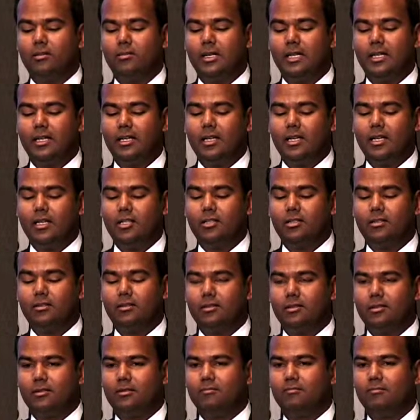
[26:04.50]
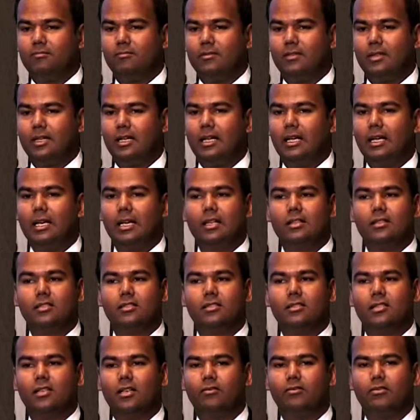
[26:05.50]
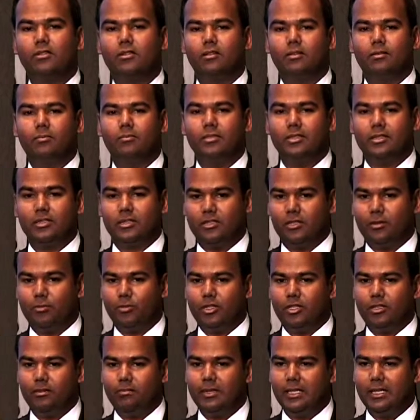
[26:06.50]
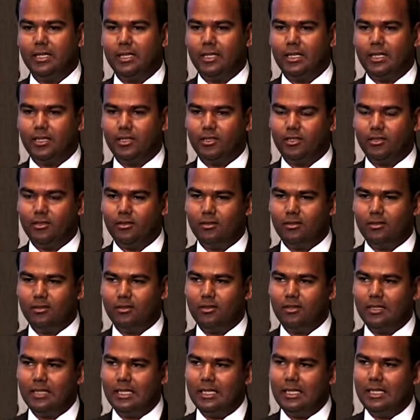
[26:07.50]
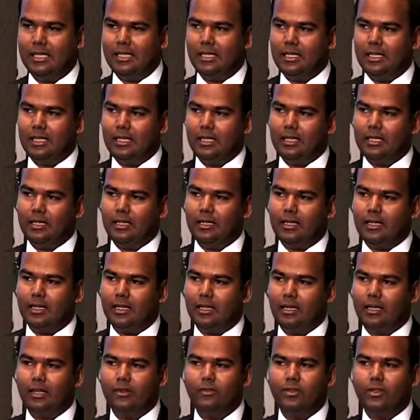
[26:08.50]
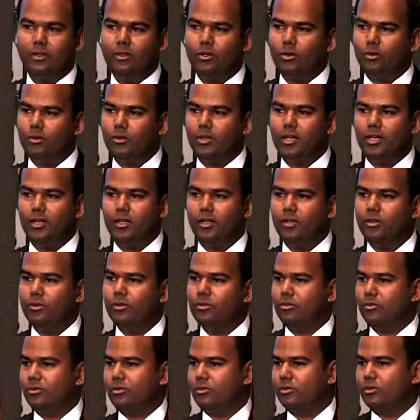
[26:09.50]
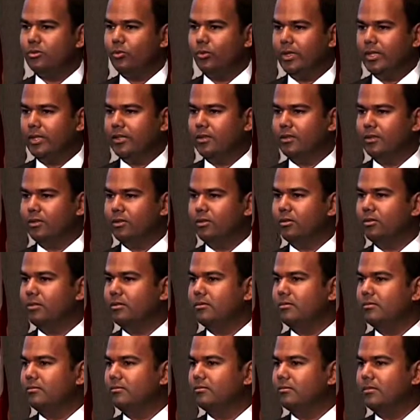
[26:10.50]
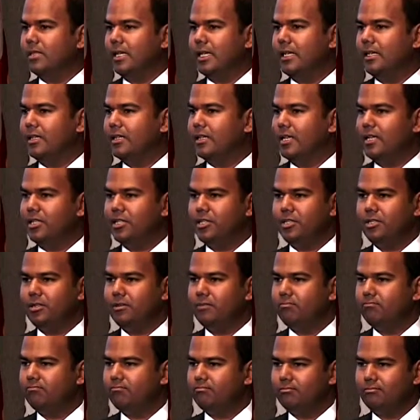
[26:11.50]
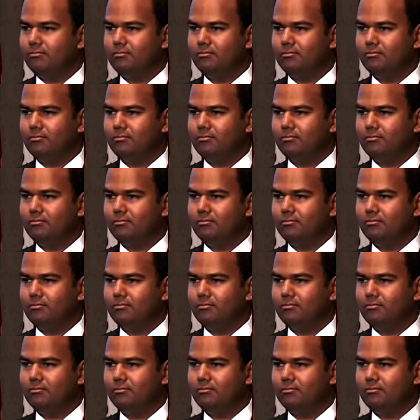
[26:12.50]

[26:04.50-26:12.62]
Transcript: medications and several prescription medications that even though they're used with good intention,